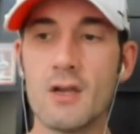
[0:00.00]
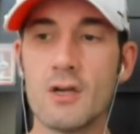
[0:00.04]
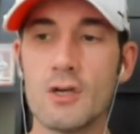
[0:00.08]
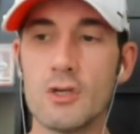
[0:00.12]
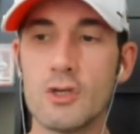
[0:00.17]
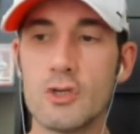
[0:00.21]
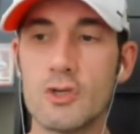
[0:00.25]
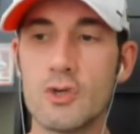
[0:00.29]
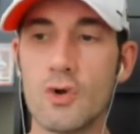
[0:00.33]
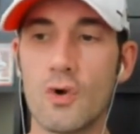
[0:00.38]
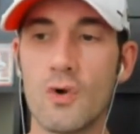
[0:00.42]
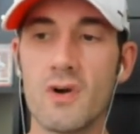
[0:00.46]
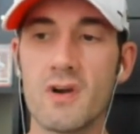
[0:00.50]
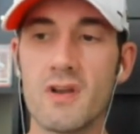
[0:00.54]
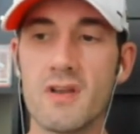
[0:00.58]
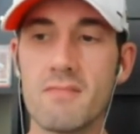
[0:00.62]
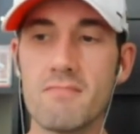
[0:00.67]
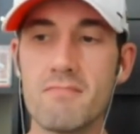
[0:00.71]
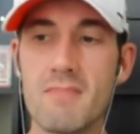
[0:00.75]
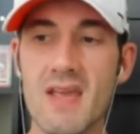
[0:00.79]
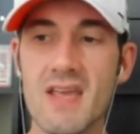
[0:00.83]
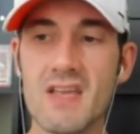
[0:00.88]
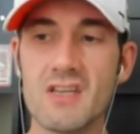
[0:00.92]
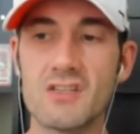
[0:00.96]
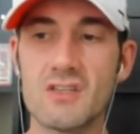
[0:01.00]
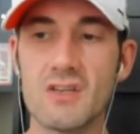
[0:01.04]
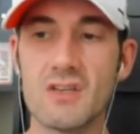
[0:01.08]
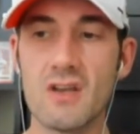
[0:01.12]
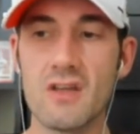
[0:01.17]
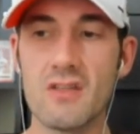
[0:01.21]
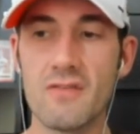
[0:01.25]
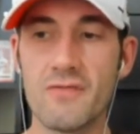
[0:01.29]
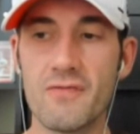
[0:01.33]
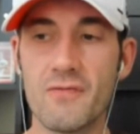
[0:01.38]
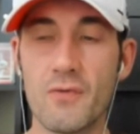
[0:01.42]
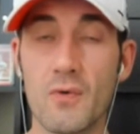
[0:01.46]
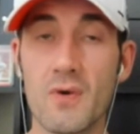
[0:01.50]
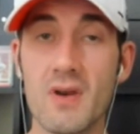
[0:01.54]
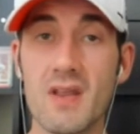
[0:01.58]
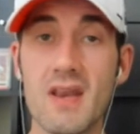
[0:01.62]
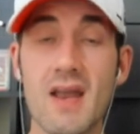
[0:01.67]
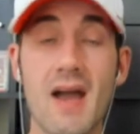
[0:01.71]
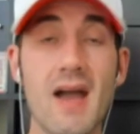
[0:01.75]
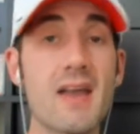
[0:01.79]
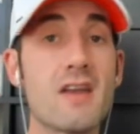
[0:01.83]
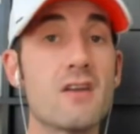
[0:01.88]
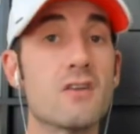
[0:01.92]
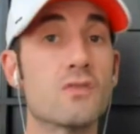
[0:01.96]
Jordan Mason of the
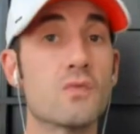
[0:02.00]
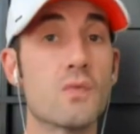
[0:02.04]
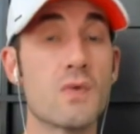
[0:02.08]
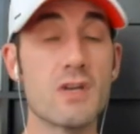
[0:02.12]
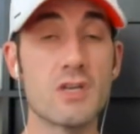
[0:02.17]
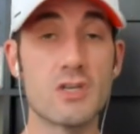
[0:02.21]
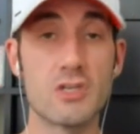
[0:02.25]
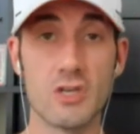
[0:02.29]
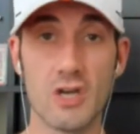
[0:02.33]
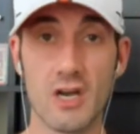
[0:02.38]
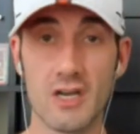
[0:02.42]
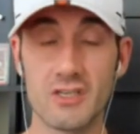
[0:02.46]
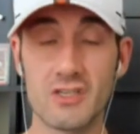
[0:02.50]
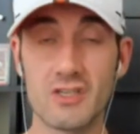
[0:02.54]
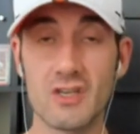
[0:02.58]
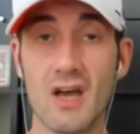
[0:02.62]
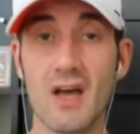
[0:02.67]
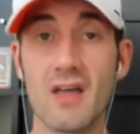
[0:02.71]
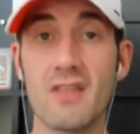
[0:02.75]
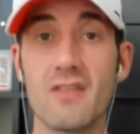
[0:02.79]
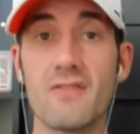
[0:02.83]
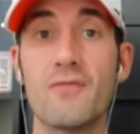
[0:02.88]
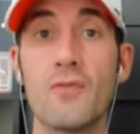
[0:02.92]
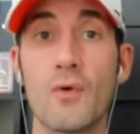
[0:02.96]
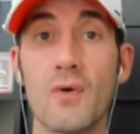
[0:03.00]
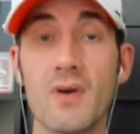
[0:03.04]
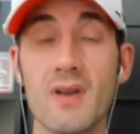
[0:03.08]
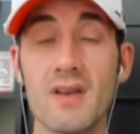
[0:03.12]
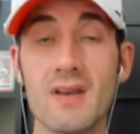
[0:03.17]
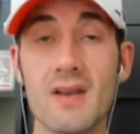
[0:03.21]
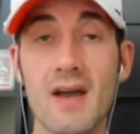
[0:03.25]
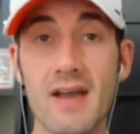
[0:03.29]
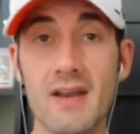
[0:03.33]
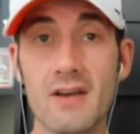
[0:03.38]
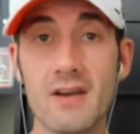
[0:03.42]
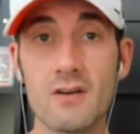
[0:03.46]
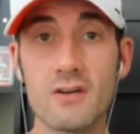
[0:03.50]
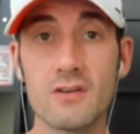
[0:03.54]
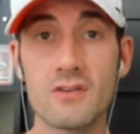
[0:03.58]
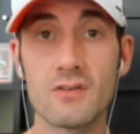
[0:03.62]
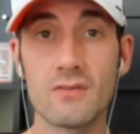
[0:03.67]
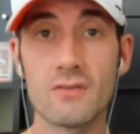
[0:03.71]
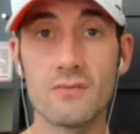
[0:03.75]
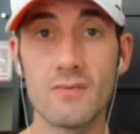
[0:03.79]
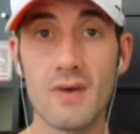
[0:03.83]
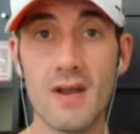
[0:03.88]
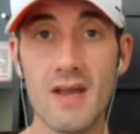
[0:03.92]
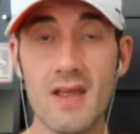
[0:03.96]
49ers. We just saw the
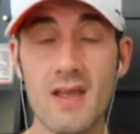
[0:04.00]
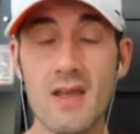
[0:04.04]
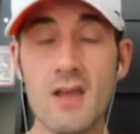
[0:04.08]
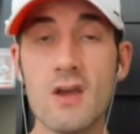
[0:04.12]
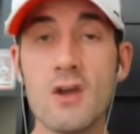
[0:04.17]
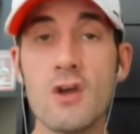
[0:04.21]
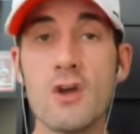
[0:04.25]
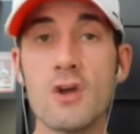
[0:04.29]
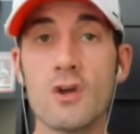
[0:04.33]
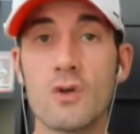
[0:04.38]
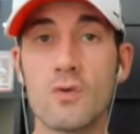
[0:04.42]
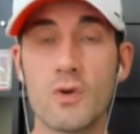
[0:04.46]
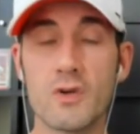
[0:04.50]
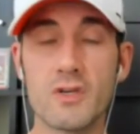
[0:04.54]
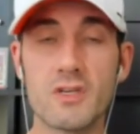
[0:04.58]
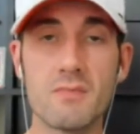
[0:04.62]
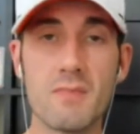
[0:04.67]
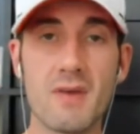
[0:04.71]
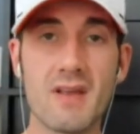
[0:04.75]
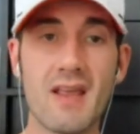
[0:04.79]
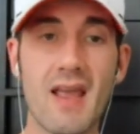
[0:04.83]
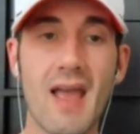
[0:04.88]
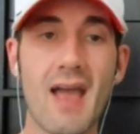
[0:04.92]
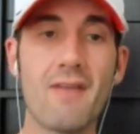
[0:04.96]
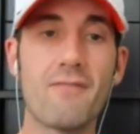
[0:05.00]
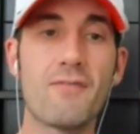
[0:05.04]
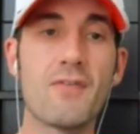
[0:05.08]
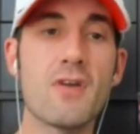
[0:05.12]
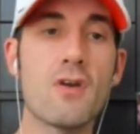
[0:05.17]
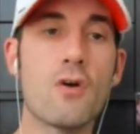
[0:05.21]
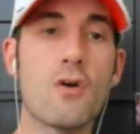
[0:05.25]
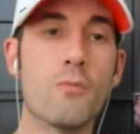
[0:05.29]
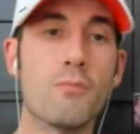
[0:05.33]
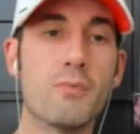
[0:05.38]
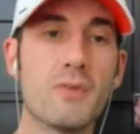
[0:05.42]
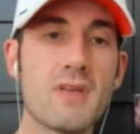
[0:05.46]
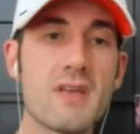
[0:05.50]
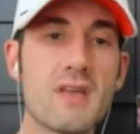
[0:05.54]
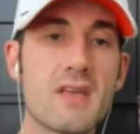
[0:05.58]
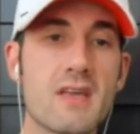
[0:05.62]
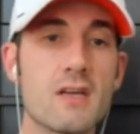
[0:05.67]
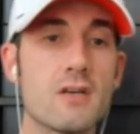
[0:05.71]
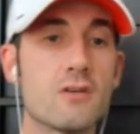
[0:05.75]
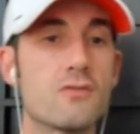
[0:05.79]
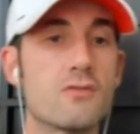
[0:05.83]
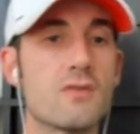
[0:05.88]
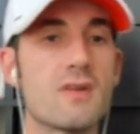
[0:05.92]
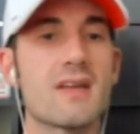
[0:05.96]
49ers, right? Christian McCaffrey, oblique
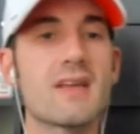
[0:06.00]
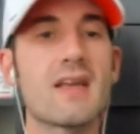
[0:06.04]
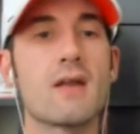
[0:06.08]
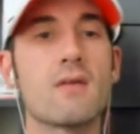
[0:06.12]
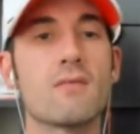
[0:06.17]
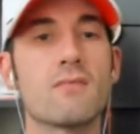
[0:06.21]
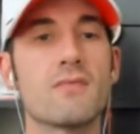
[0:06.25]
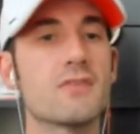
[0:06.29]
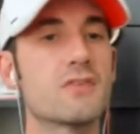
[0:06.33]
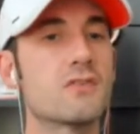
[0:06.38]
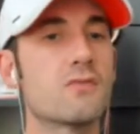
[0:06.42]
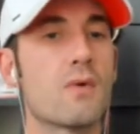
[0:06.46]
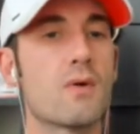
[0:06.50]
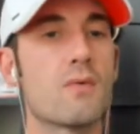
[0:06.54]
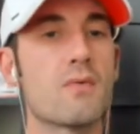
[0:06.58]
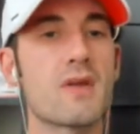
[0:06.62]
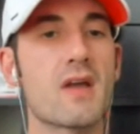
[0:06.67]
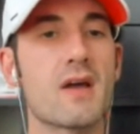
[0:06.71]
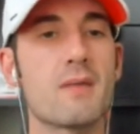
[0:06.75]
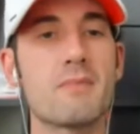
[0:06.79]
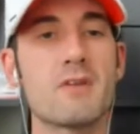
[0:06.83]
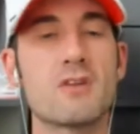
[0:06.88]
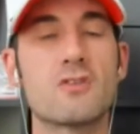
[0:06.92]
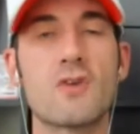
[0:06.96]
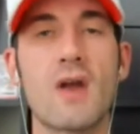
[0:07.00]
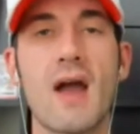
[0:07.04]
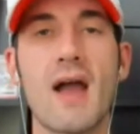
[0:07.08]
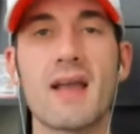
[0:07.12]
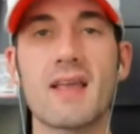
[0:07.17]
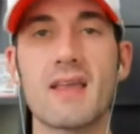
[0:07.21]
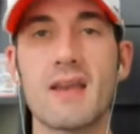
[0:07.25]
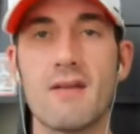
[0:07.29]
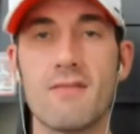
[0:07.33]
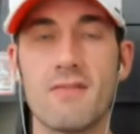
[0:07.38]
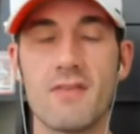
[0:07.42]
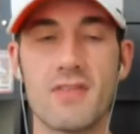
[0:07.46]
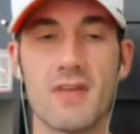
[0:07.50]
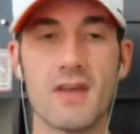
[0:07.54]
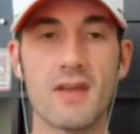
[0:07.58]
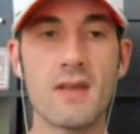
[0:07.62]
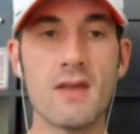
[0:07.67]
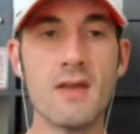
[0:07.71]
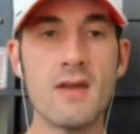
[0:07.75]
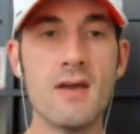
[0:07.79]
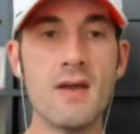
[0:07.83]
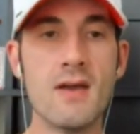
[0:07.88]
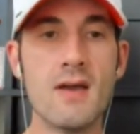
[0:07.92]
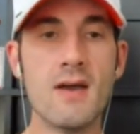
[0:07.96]
injury. Again, this is where we got to be tracking everything.
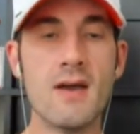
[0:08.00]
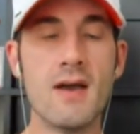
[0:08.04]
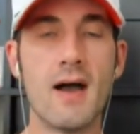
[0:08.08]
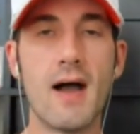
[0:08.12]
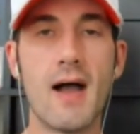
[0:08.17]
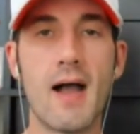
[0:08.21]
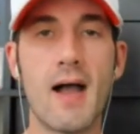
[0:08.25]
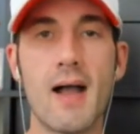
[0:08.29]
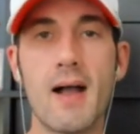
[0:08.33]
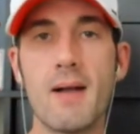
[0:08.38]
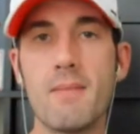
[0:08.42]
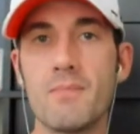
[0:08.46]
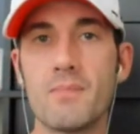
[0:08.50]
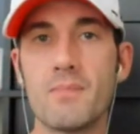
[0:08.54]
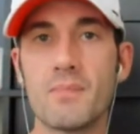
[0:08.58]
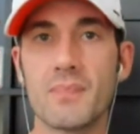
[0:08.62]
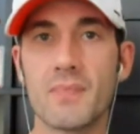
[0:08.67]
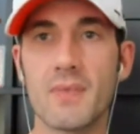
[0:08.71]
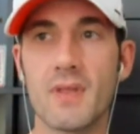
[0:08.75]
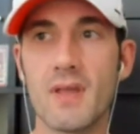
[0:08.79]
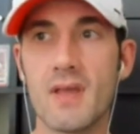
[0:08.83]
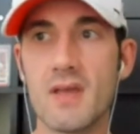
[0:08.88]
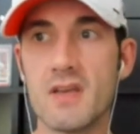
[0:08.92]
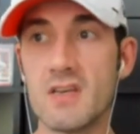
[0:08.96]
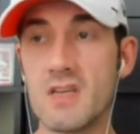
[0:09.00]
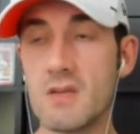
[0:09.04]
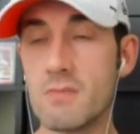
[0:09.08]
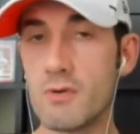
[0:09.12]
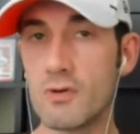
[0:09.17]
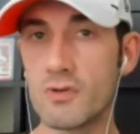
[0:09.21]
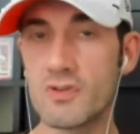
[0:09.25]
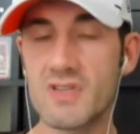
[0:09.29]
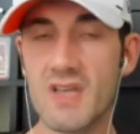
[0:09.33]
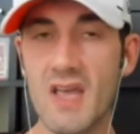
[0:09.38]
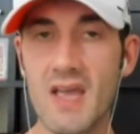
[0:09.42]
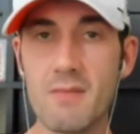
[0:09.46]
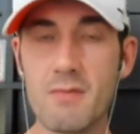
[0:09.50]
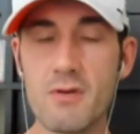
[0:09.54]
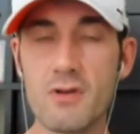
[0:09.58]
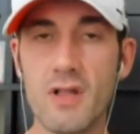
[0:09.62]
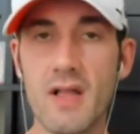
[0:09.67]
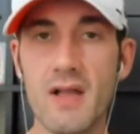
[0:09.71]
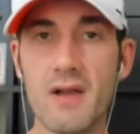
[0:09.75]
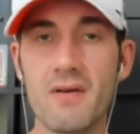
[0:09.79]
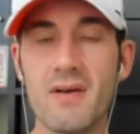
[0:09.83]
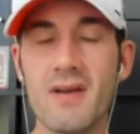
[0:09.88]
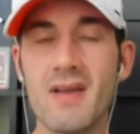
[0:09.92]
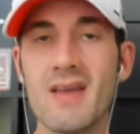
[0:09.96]
And Deebo Samuel
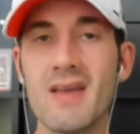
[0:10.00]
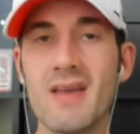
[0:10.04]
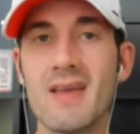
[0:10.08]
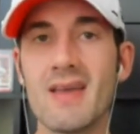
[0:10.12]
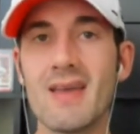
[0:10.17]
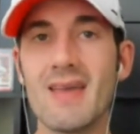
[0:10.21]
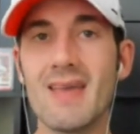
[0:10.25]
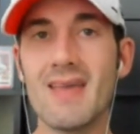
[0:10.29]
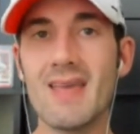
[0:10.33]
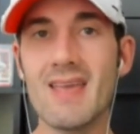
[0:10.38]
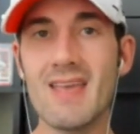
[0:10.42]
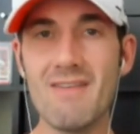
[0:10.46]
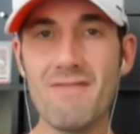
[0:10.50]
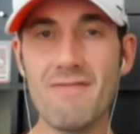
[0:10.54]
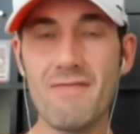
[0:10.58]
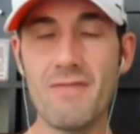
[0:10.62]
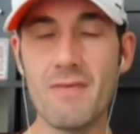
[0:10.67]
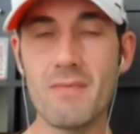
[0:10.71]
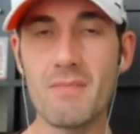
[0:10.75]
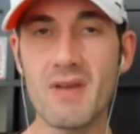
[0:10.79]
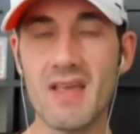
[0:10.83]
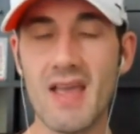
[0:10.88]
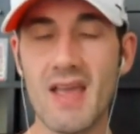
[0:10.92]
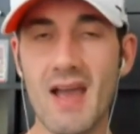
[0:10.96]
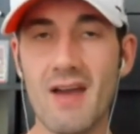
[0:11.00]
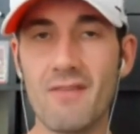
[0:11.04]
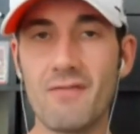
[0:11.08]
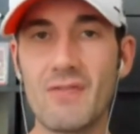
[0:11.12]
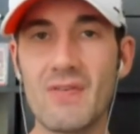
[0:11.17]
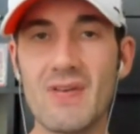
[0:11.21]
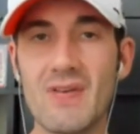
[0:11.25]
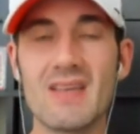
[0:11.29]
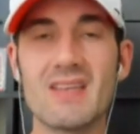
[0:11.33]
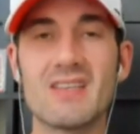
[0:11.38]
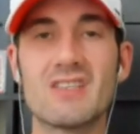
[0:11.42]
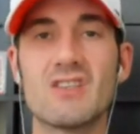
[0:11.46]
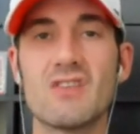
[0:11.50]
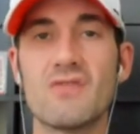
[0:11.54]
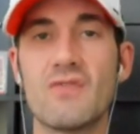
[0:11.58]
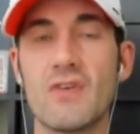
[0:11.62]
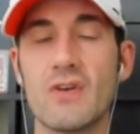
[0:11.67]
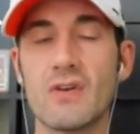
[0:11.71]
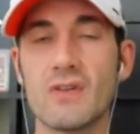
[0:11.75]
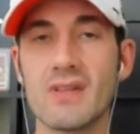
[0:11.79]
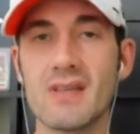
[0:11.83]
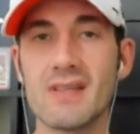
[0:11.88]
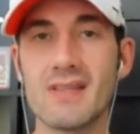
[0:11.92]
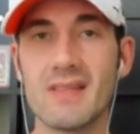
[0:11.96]
out. If McCaffrey is
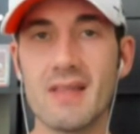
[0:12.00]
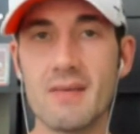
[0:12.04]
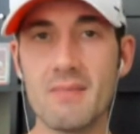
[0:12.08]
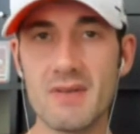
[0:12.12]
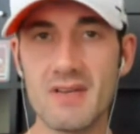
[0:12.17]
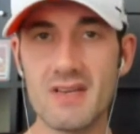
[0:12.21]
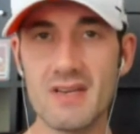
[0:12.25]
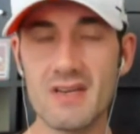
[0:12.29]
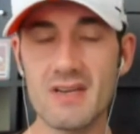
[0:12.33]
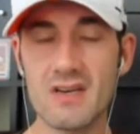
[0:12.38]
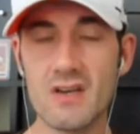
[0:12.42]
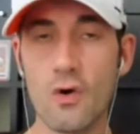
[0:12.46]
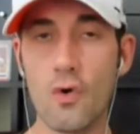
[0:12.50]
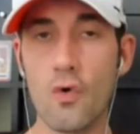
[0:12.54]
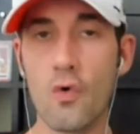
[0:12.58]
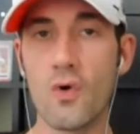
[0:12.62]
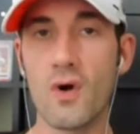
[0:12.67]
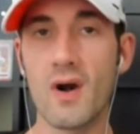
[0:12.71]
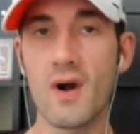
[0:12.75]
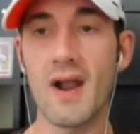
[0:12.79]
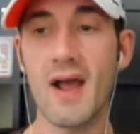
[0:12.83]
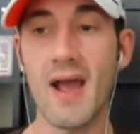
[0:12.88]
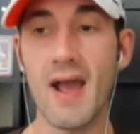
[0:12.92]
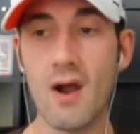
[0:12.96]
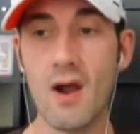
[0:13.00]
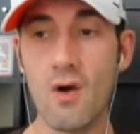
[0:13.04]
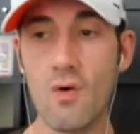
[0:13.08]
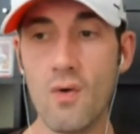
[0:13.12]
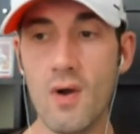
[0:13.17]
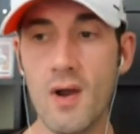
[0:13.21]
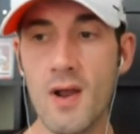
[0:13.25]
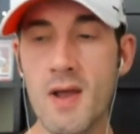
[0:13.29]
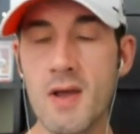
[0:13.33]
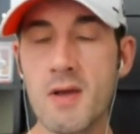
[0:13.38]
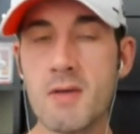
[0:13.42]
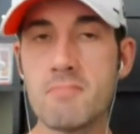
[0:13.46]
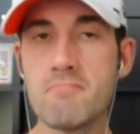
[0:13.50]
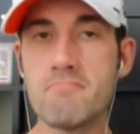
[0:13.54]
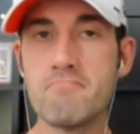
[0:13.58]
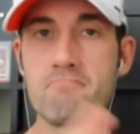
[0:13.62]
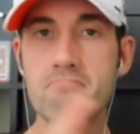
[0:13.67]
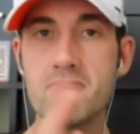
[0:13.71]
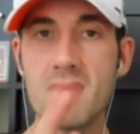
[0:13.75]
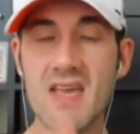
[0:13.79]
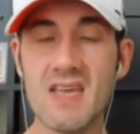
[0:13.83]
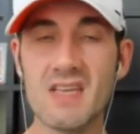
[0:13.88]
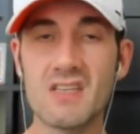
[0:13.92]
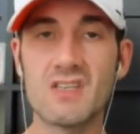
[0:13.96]
severely limited or out,
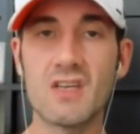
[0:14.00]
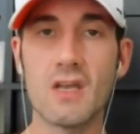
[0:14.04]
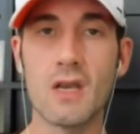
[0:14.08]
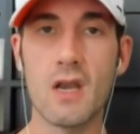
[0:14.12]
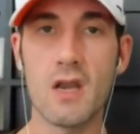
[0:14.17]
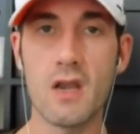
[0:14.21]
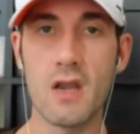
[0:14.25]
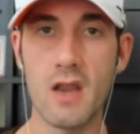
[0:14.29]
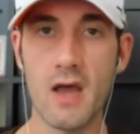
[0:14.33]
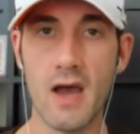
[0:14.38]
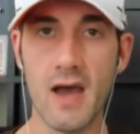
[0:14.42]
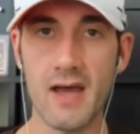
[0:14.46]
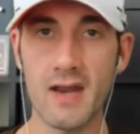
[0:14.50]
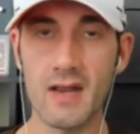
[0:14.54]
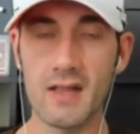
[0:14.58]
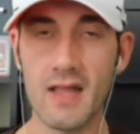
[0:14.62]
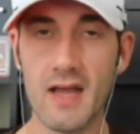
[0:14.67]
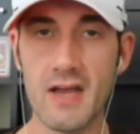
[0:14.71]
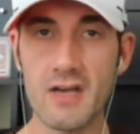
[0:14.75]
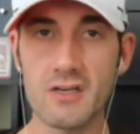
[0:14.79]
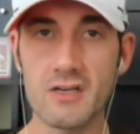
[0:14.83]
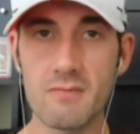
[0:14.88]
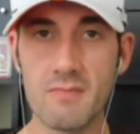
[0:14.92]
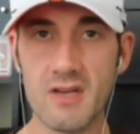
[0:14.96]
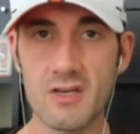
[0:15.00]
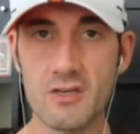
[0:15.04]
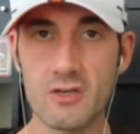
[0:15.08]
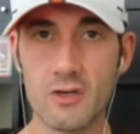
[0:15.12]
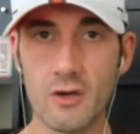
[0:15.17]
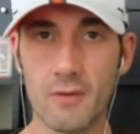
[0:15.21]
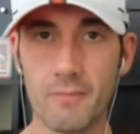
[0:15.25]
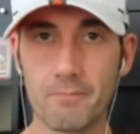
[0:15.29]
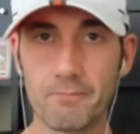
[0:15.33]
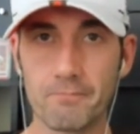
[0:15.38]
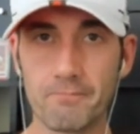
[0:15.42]
Mason, not Elijah Mitchell.